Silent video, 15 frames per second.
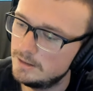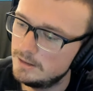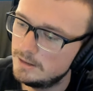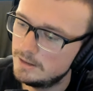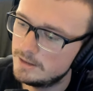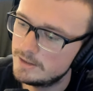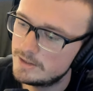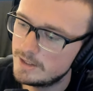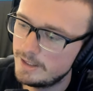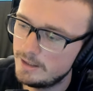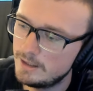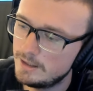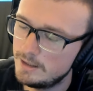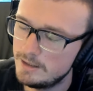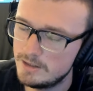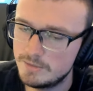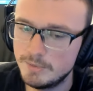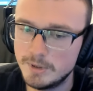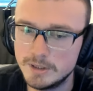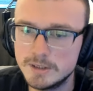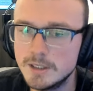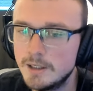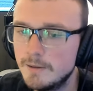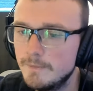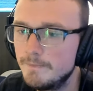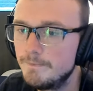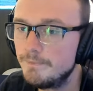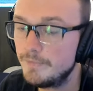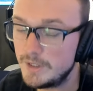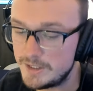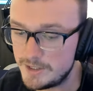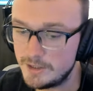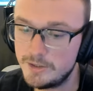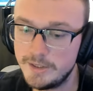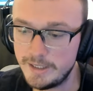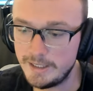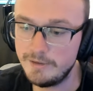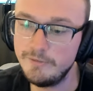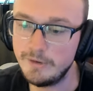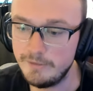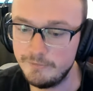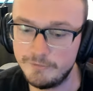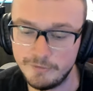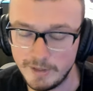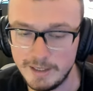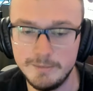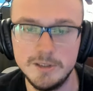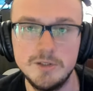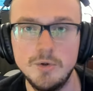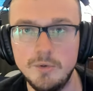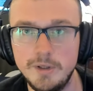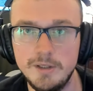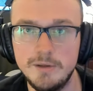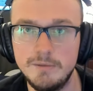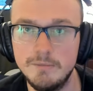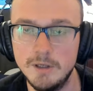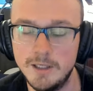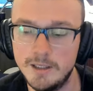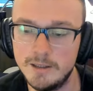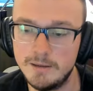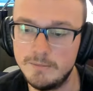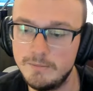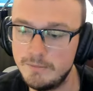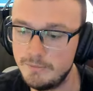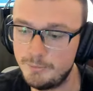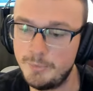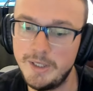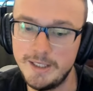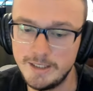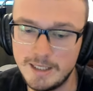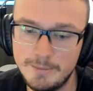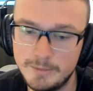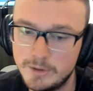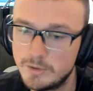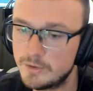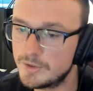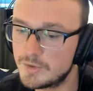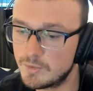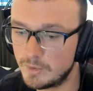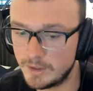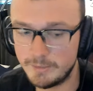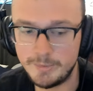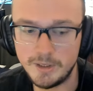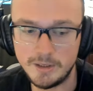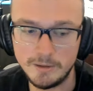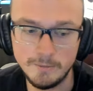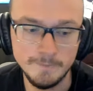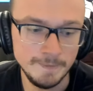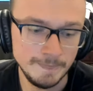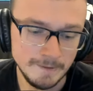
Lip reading: but essentially inflammatory brain chemicals will appear